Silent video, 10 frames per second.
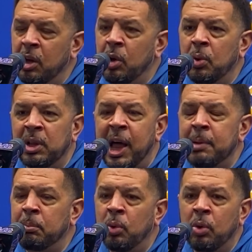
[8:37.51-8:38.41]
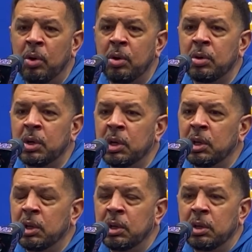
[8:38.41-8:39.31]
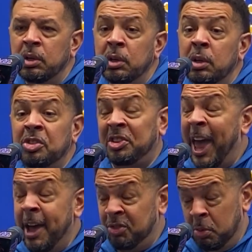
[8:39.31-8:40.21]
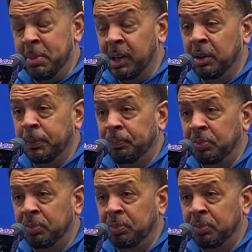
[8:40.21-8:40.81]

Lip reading: a lot more staffs are bigger.